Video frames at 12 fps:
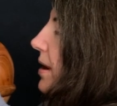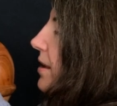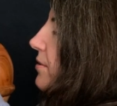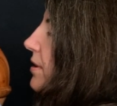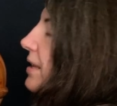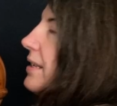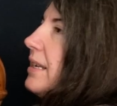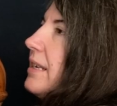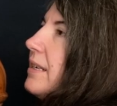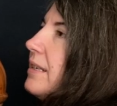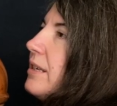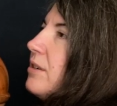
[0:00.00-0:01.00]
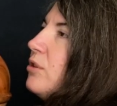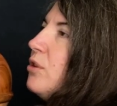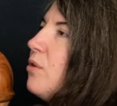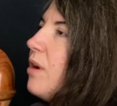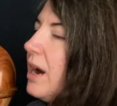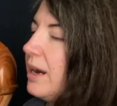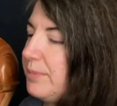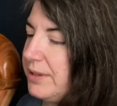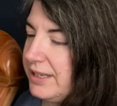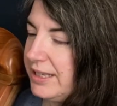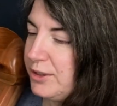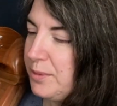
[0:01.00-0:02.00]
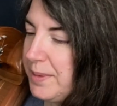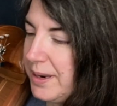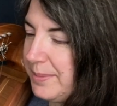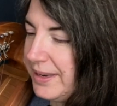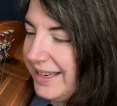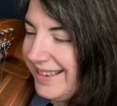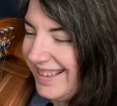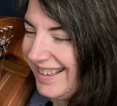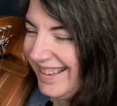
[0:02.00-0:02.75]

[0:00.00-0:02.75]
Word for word: As you can see, this is a new harp, this is a baby,